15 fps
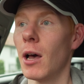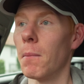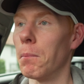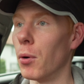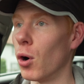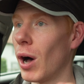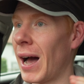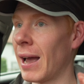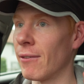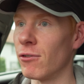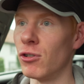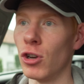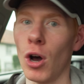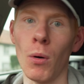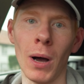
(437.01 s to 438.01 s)
but I have
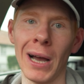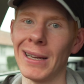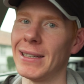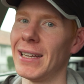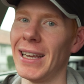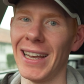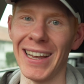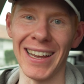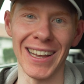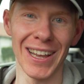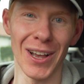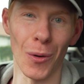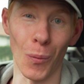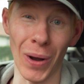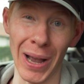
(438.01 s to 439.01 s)
no idea
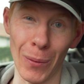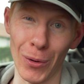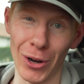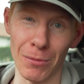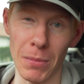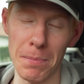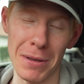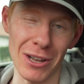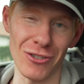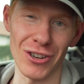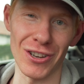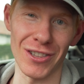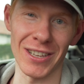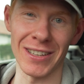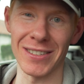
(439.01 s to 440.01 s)
where we're going to be
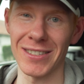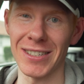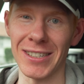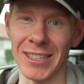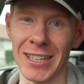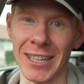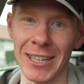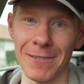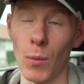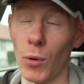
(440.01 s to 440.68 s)
pitching things today.